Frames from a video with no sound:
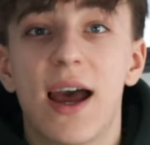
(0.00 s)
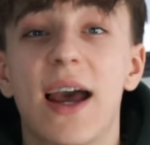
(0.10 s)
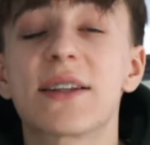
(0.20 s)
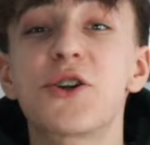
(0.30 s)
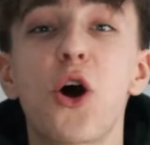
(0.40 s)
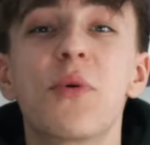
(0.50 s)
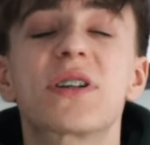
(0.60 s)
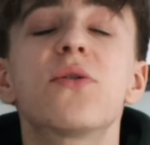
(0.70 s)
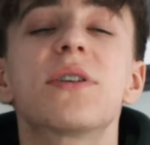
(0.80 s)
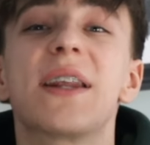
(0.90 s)
And no,
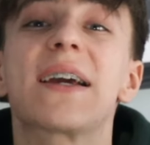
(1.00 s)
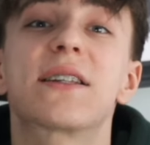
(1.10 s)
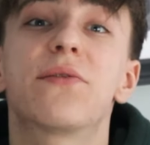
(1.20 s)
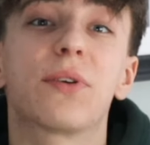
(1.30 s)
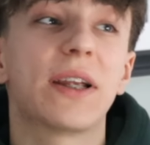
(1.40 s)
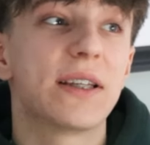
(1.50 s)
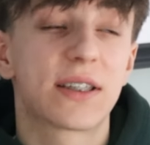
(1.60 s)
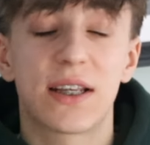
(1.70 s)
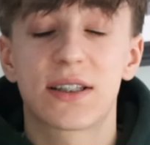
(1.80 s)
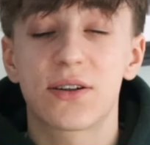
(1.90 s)
it's not Nyck de
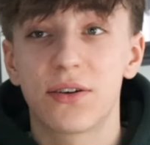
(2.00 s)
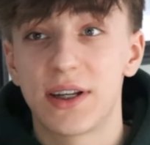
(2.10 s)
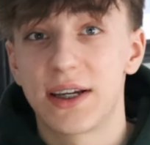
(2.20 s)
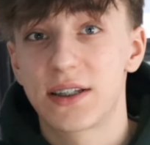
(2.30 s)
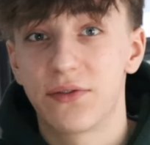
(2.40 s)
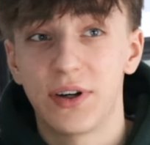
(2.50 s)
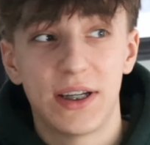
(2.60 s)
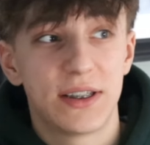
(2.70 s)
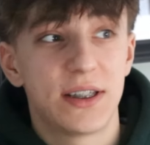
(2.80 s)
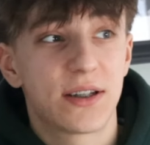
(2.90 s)
Vries. It's not Nyck de
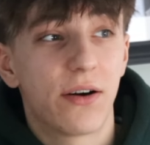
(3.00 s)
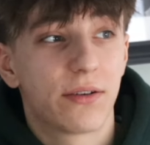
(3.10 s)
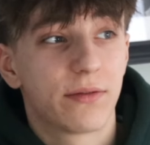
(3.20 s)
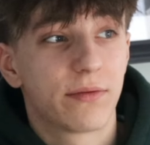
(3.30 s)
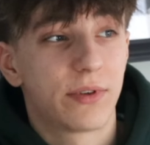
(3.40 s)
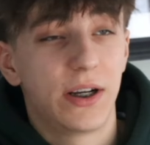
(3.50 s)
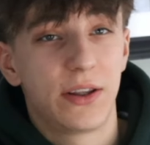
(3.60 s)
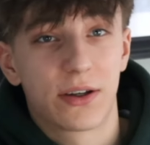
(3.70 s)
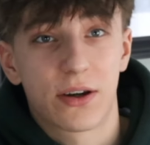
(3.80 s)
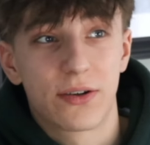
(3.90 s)
Vries. He's not really
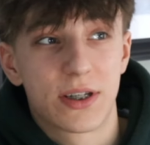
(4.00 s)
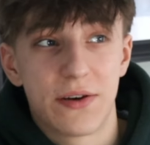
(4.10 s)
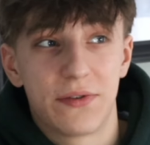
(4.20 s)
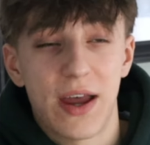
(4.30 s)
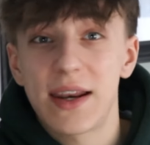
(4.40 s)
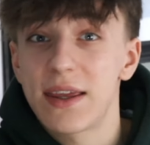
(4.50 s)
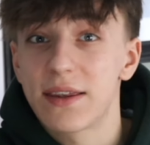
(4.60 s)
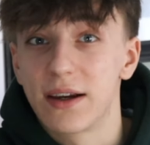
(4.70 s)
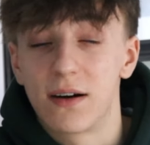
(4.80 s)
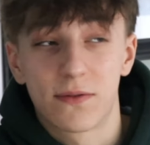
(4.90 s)
the GOAT of
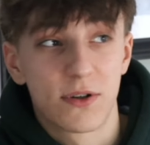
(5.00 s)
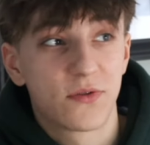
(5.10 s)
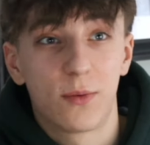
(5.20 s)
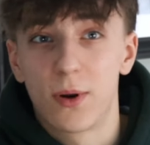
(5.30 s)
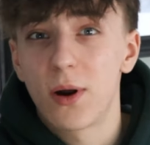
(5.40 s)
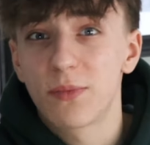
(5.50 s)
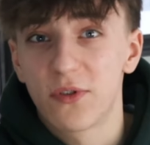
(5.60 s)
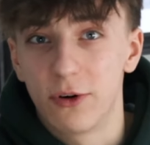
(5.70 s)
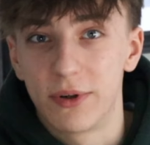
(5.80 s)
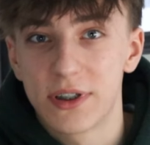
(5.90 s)
anything after his Formula One
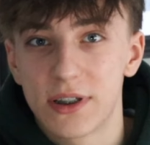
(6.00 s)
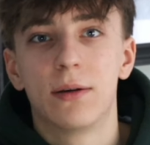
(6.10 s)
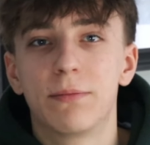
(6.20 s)
performance.